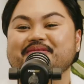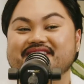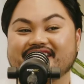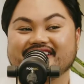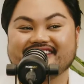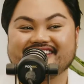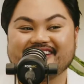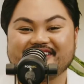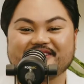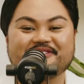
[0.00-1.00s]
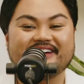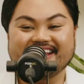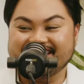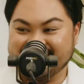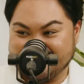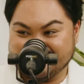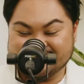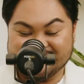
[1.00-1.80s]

I'm telling you, though? The fun thing is,